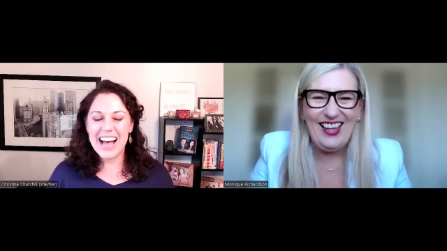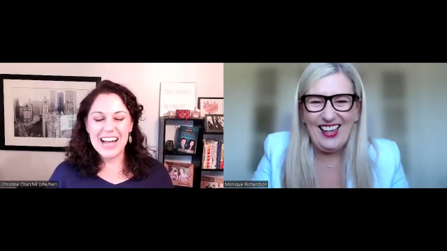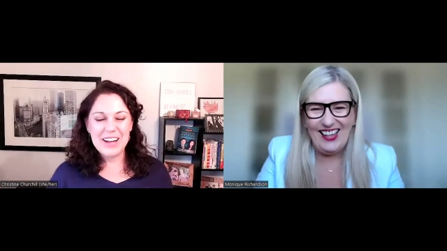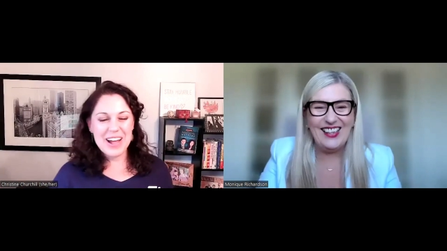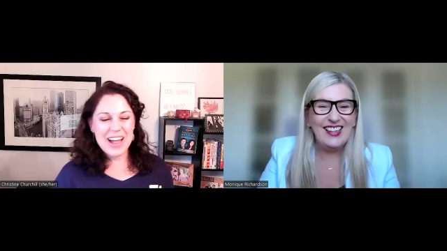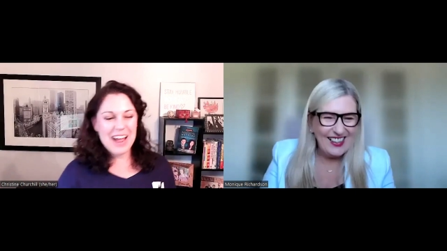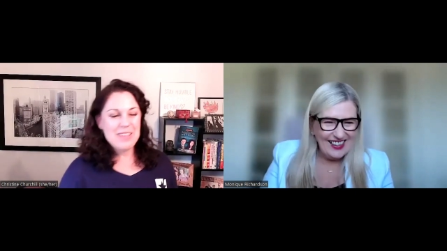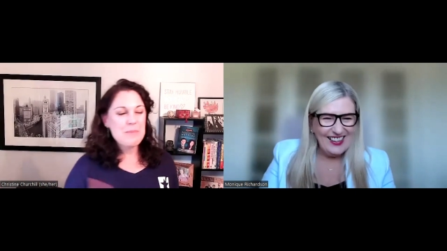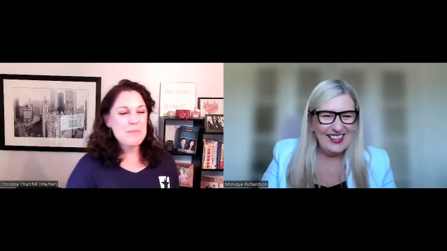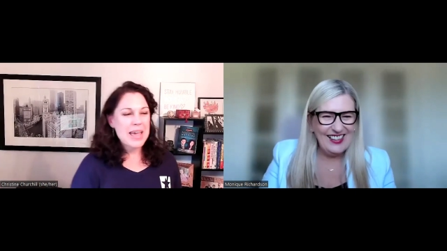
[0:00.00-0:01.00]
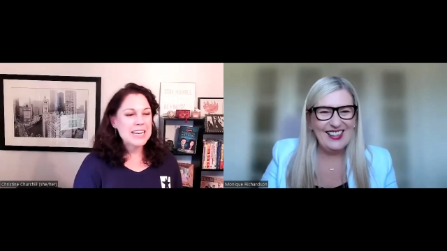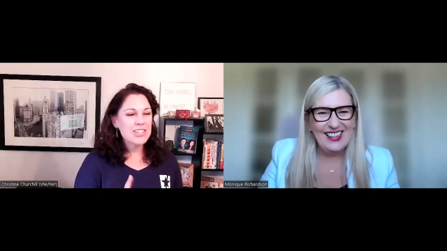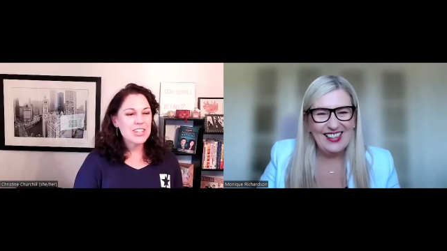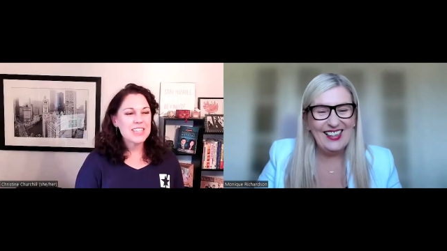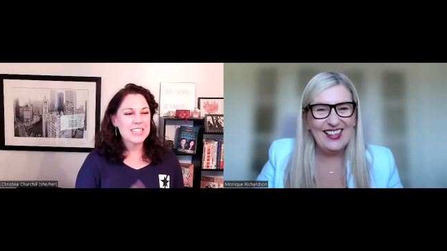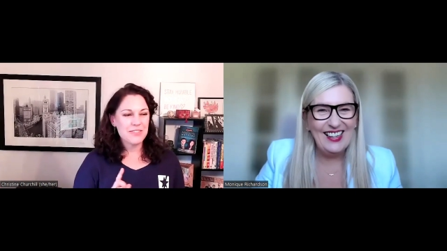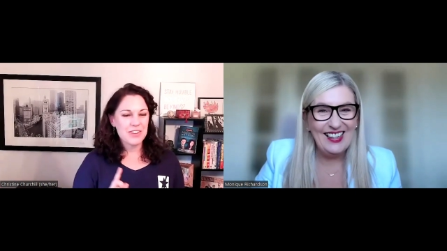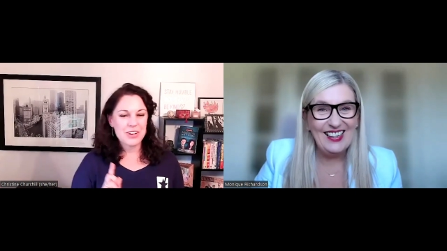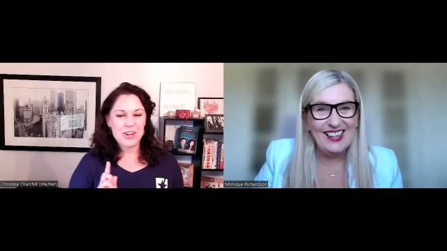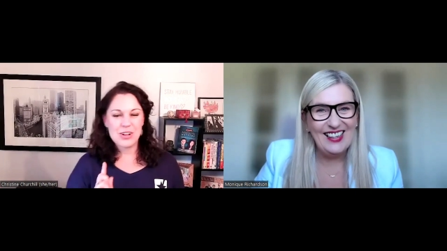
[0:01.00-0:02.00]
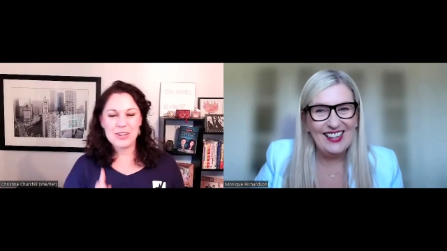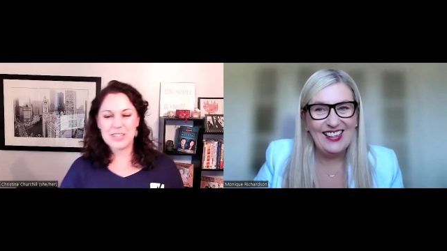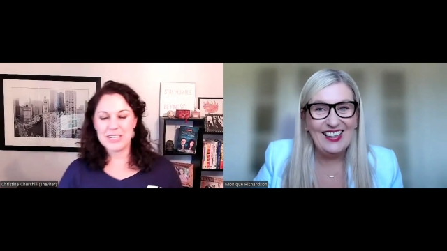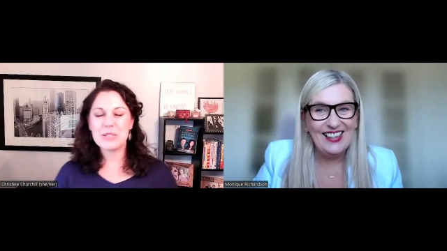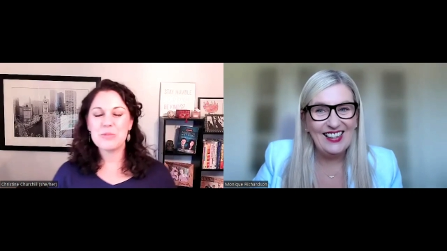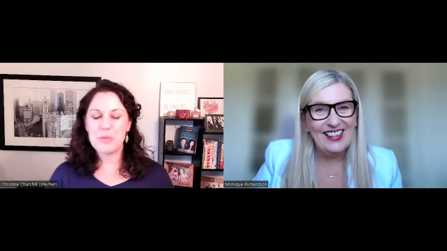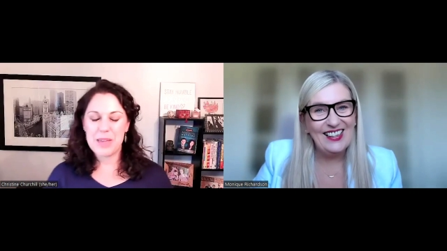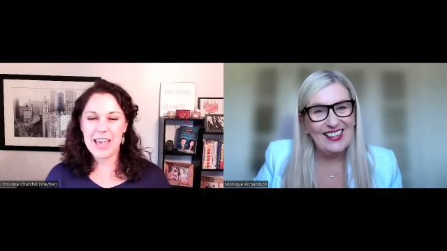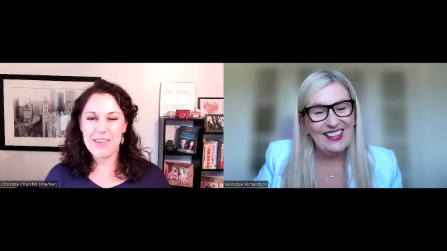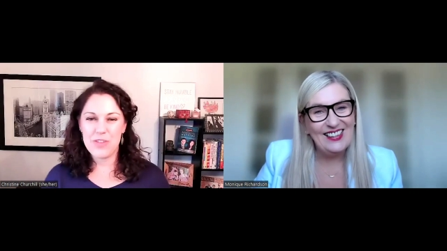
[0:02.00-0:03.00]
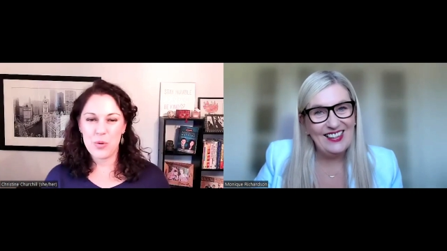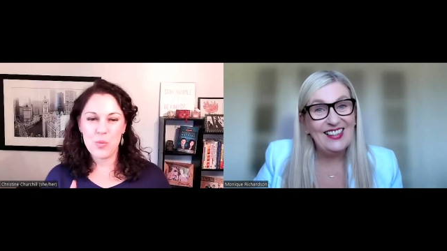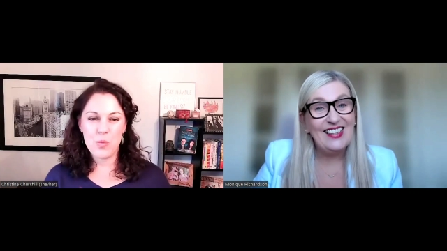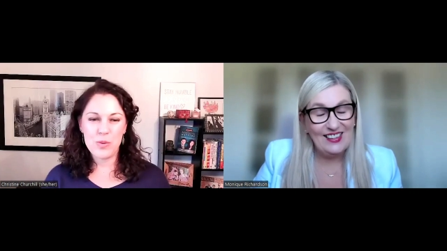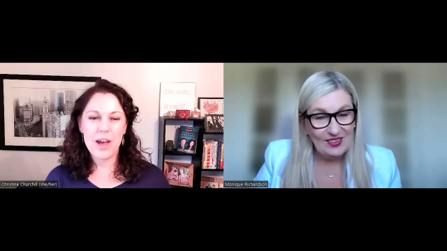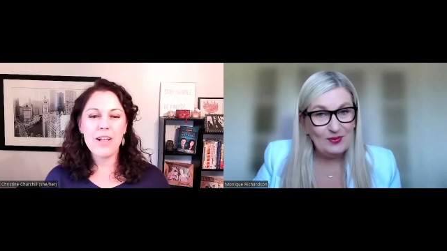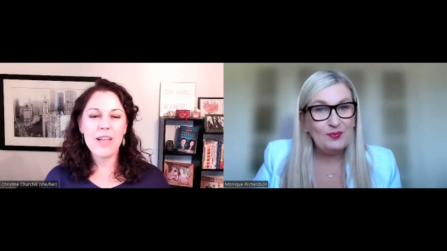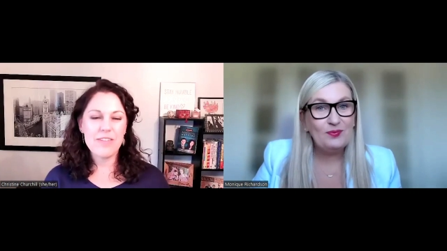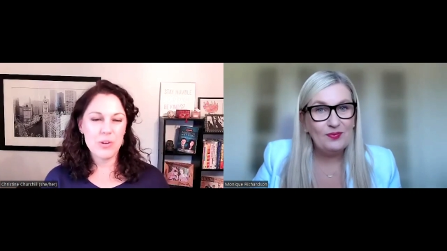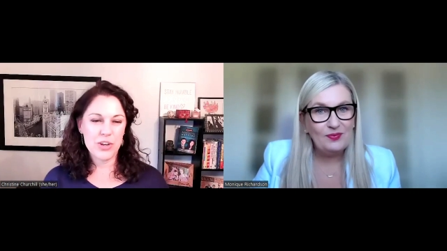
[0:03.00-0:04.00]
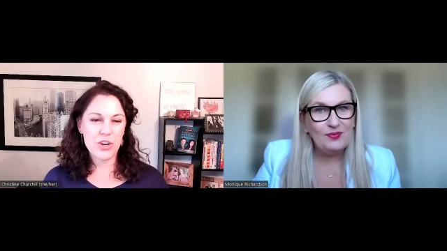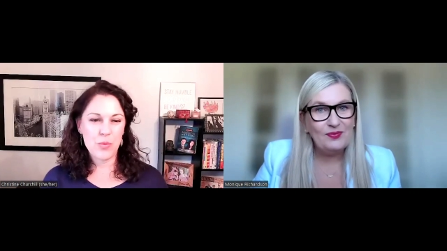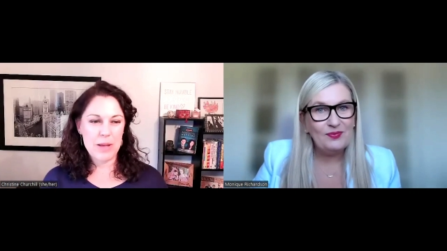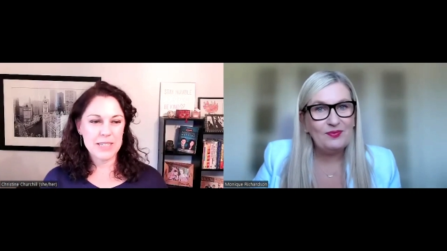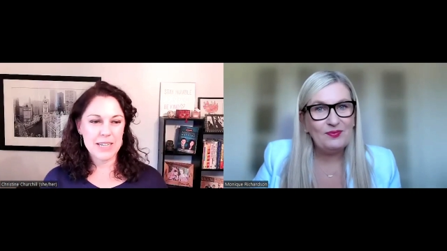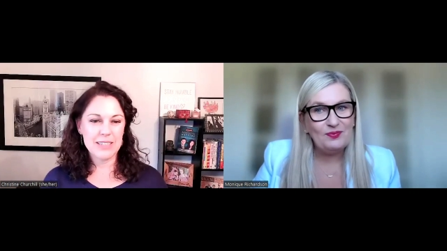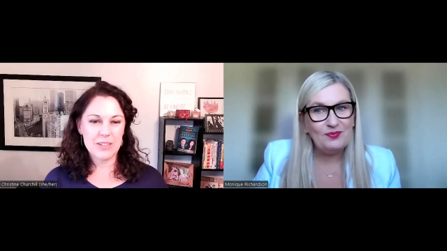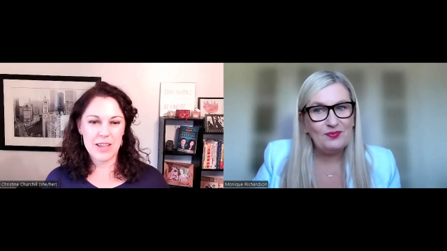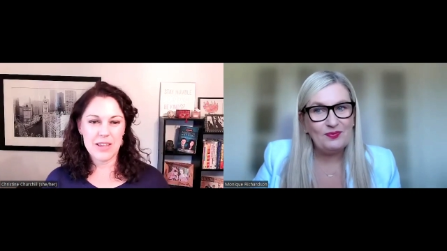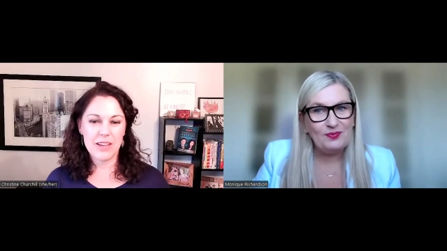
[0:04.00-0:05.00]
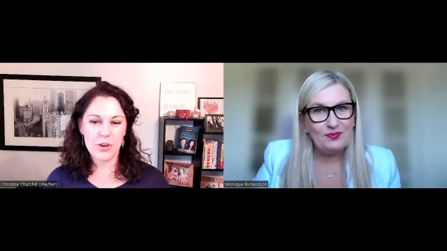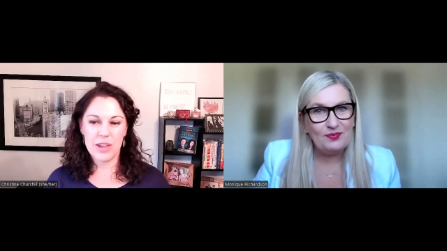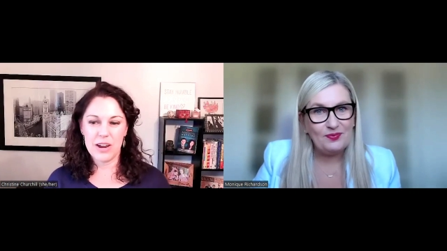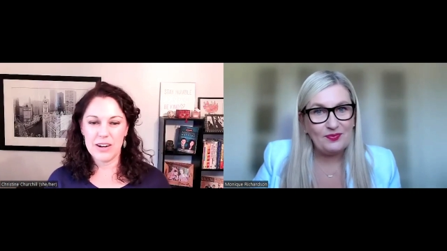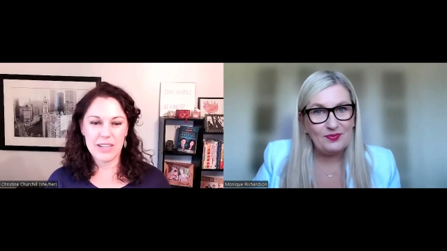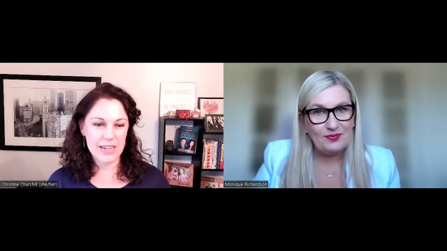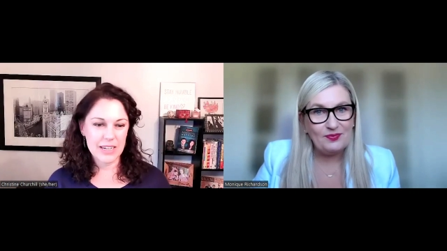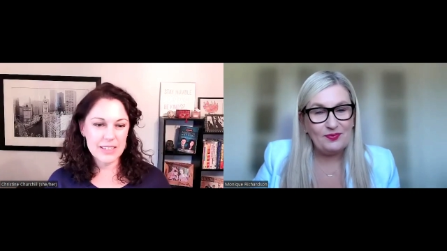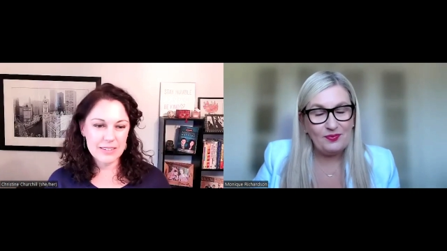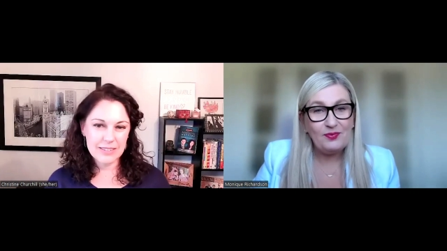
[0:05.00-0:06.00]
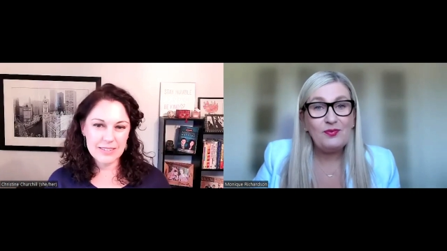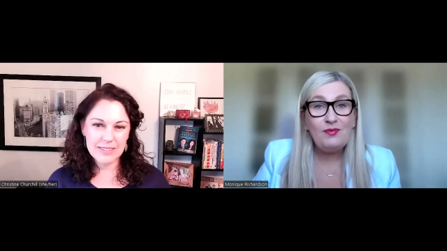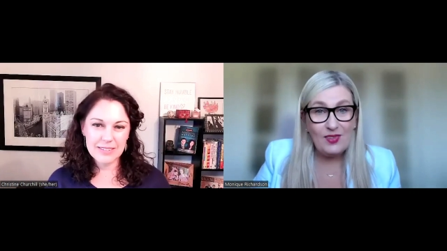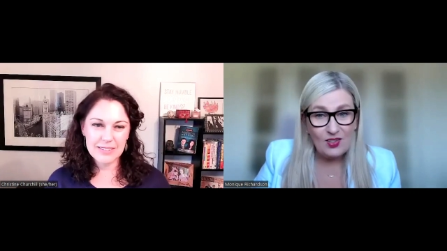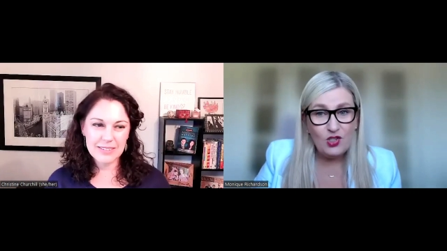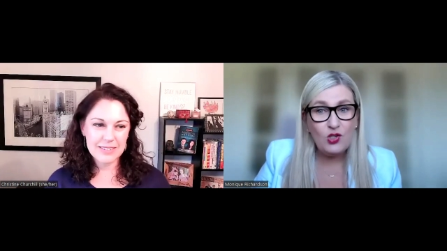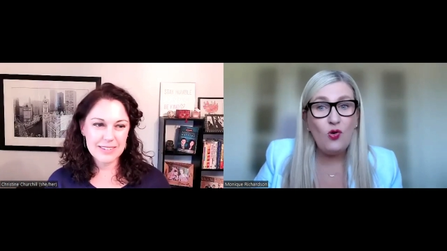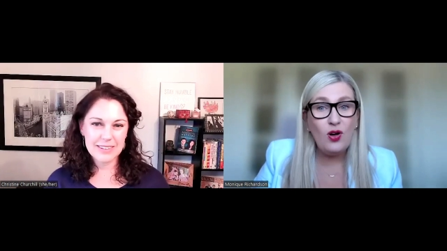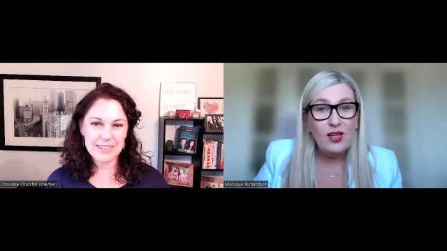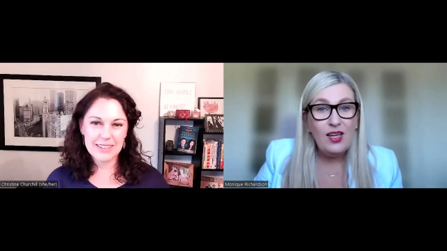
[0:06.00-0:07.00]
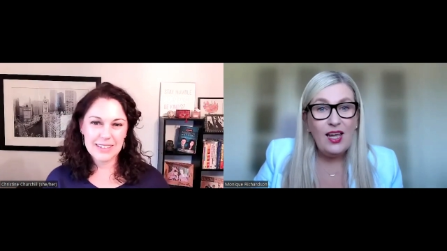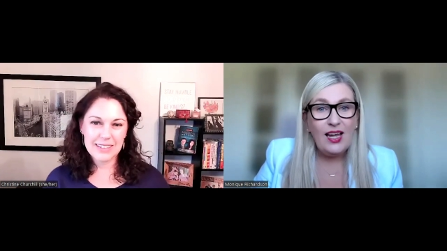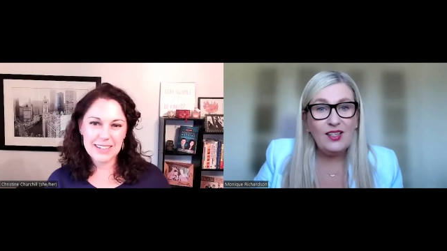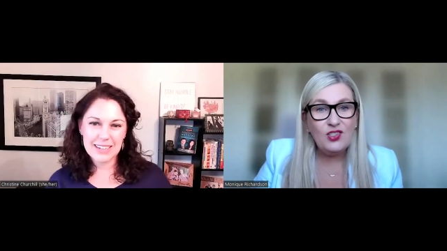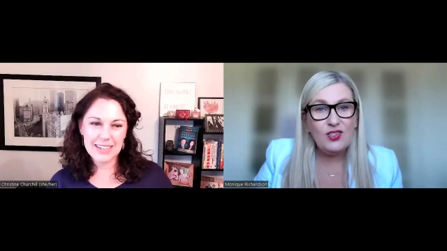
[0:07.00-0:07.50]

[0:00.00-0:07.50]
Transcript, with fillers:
Speaker 1: Uh, the managing the difficult customer behavior. Tell everyone your website so they can go there and get it.
Speaker 2: Sure. It's